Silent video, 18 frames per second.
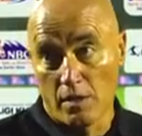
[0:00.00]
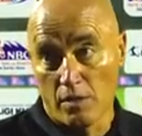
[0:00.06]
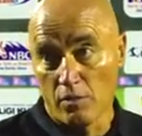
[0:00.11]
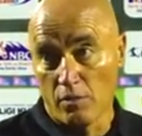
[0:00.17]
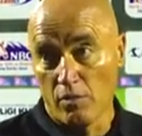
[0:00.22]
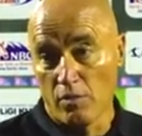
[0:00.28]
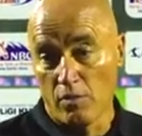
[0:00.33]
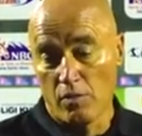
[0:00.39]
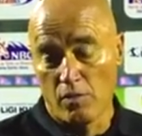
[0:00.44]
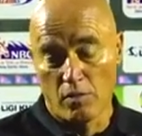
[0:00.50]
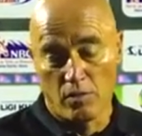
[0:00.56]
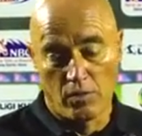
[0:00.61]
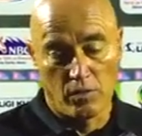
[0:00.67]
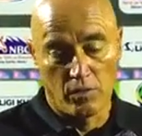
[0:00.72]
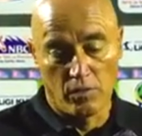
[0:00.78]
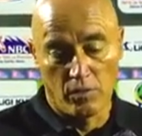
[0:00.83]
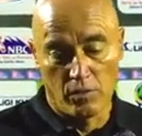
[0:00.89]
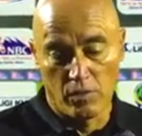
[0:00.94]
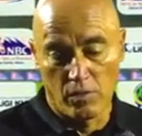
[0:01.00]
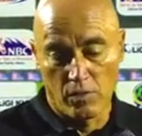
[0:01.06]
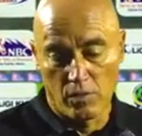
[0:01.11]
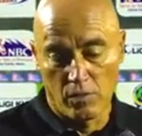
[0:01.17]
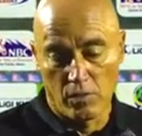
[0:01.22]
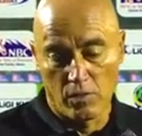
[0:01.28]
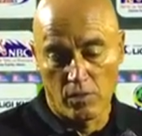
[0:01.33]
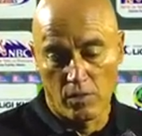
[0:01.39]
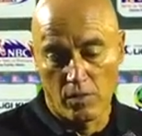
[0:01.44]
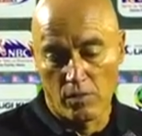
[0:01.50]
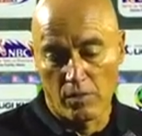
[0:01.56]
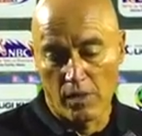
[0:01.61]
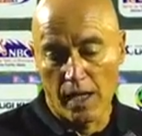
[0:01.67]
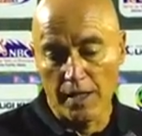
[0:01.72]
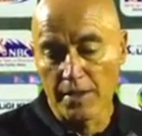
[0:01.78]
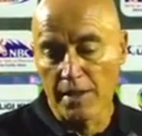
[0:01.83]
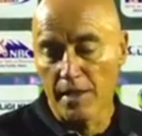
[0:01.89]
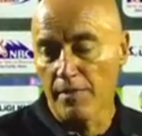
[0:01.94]
to
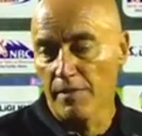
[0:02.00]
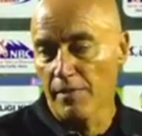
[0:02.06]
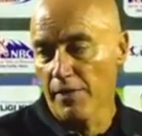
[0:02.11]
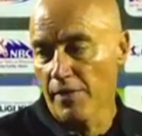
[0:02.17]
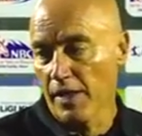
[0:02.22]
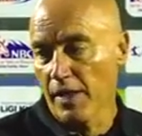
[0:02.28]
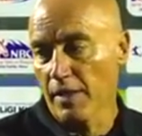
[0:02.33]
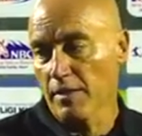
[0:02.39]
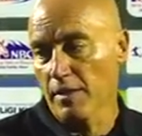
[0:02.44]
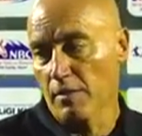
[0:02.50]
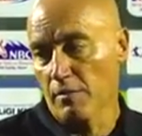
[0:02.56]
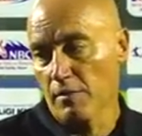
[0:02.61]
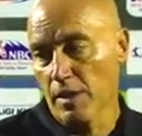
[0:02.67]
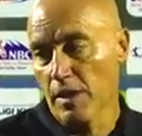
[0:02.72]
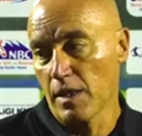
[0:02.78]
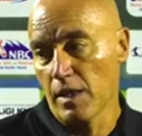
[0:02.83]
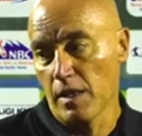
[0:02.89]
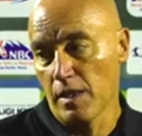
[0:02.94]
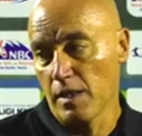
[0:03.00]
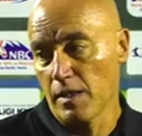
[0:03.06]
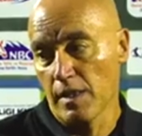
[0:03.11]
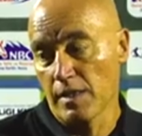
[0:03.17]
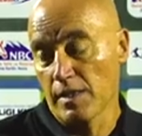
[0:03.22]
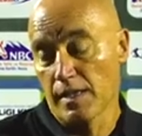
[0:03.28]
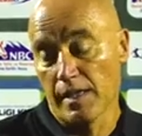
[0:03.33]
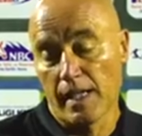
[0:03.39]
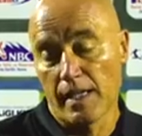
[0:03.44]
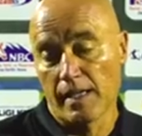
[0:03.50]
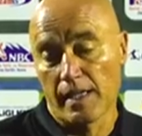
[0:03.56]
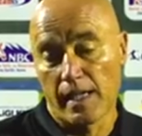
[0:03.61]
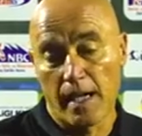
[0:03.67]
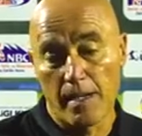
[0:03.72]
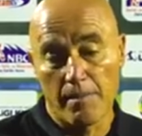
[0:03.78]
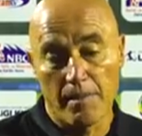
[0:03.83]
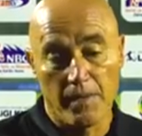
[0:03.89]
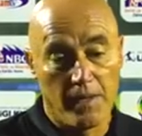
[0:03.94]
achieve things with this great
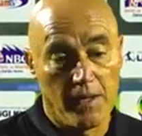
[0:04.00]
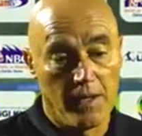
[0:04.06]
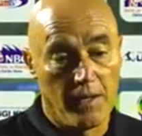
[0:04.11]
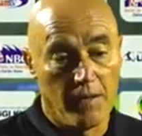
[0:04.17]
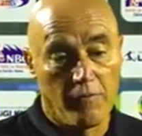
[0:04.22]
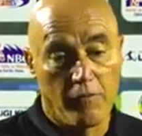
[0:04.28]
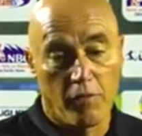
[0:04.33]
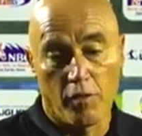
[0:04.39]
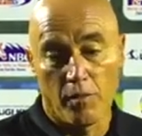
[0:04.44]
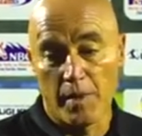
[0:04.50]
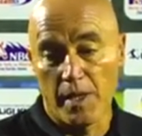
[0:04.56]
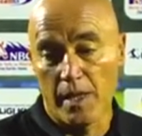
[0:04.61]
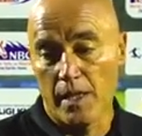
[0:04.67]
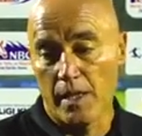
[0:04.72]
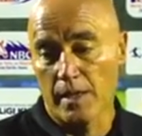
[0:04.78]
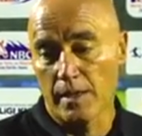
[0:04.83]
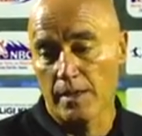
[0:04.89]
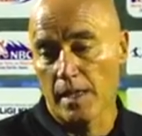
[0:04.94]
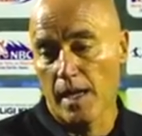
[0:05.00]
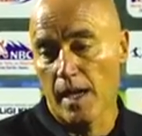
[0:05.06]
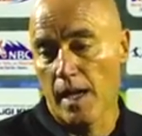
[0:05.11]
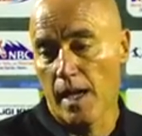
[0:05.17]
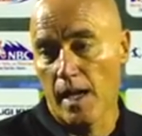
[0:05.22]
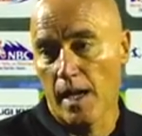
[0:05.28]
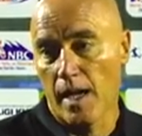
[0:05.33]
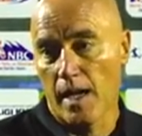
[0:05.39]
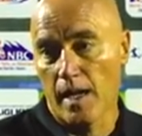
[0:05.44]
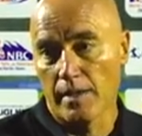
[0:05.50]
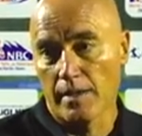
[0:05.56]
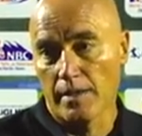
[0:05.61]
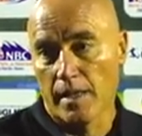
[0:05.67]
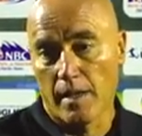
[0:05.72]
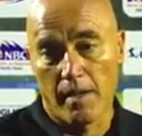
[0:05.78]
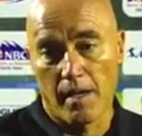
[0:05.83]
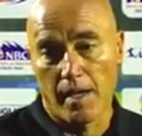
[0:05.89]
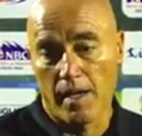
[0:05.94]
club. For me, it's
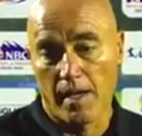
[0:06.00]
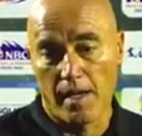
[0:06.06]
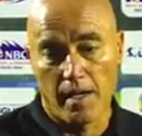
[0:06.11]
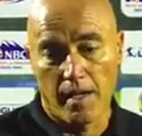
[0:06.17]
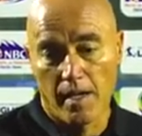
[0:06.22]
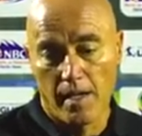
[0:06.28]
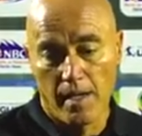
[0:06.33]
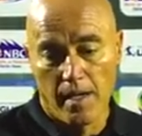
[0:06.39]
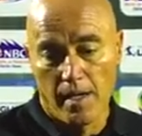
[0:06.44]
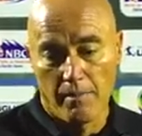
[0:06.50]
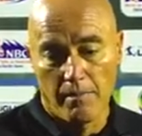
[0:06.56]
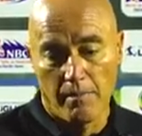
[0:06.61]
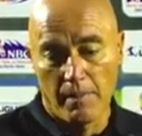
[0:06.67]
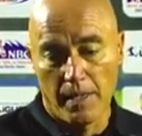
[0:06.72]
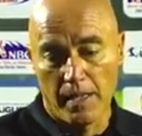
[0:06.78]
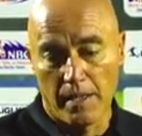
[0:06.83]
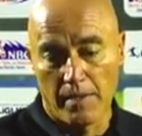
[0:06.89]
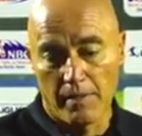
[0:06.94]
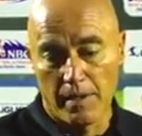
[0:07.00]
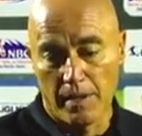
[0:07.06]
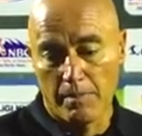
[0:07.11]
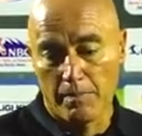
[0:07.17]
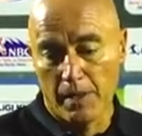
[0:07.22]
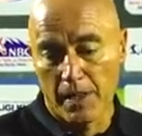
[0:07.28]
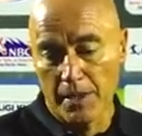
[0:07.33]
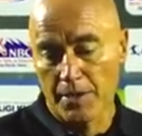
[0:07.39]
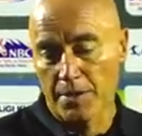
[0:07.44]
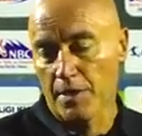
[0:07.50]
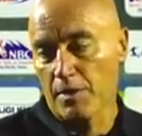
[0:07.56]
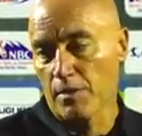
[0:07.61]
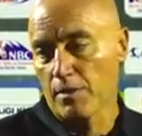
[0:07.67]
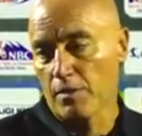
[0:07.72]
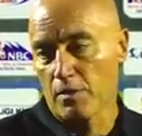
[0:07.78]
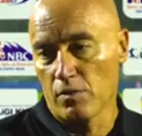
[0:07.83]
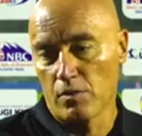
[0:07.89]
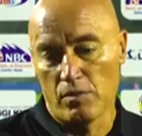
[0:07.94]
a very, very
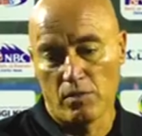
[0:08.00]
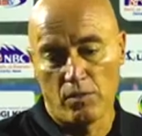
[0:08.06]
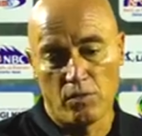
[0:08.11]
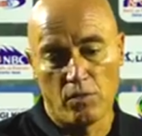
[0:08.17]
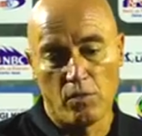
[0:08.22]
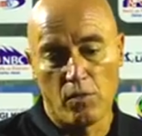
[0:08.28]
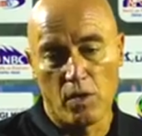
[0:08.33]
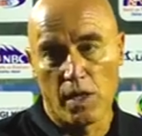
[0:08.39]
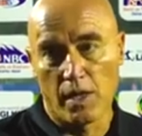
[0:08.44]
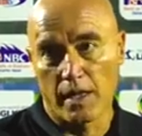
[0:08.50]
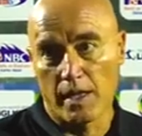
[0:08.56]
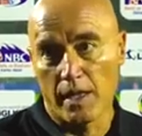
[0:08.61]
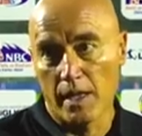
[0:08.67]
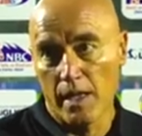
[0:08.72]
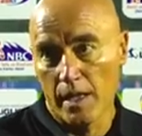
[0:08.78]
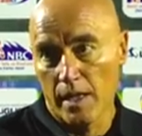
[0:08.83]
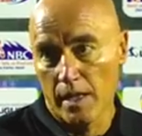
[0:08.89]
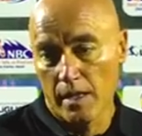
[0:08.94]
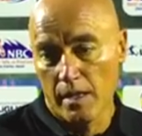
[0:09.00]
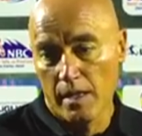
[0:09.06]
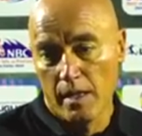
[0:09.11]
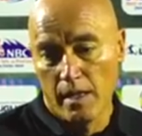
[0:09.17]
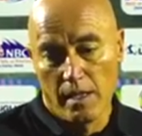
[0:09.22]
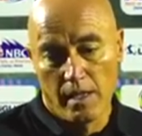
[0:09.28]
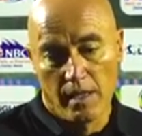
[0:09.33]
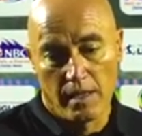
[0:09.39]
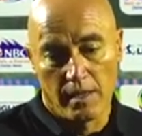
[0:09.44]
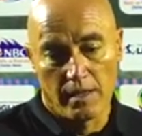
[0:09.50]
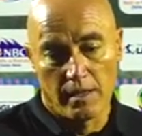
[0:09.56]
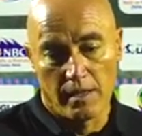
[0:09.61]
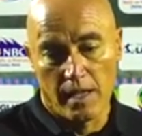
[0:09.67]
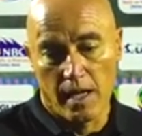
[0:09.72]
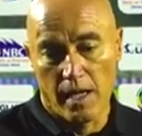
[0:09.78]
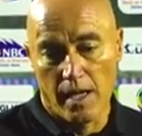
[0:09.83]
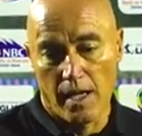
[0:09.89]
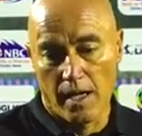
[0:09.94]
pleasure to work here.
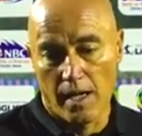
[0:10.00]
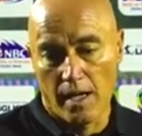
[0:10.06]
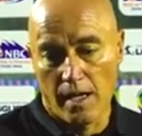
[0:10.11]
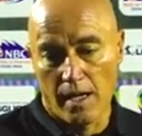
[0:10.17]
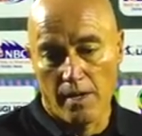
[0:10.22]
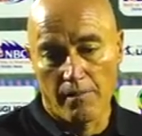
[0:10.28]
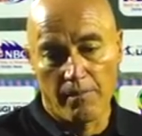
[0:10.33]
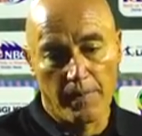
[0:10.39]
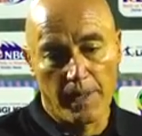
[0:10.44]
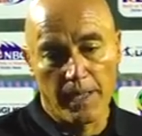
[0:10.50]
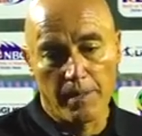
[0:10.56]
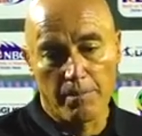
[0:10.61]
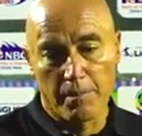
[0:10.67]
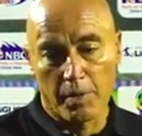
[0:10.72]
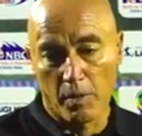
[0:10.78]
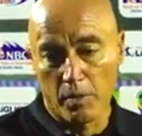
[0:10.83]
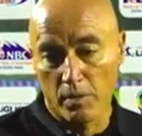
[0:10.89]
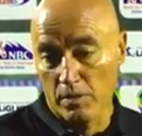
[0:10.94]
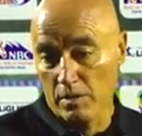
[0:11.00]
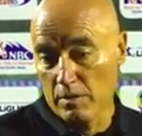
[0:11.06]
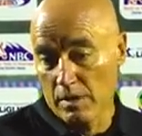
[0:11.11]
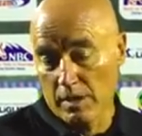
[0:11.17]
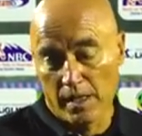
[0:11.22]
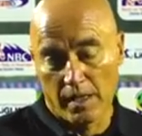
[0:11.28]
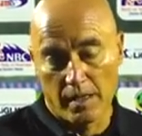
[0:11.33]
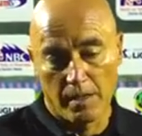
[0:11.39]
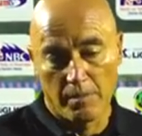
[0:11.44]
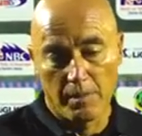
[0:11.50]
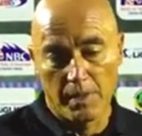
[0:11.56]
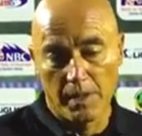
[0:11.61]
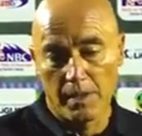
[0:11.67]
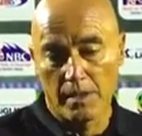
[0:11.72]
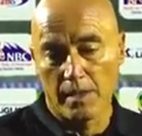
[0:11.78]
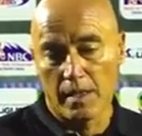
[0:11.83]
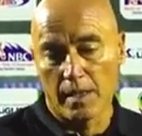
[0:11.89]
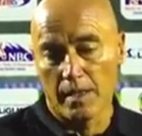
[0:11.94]
I'm very proud, I
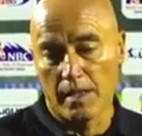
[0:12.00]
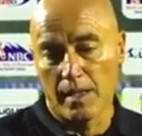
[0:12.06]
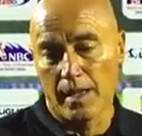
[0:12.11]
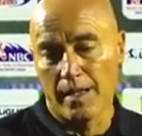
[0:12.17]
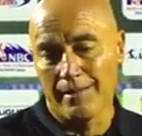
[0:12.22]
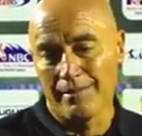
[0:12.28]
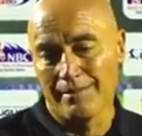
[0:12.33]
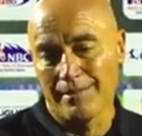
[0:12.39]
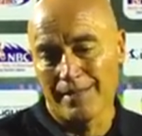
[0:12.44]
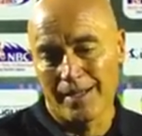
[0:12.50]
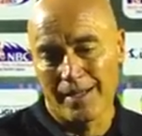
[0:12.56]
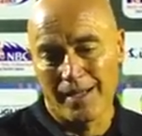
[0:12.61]
repeat, and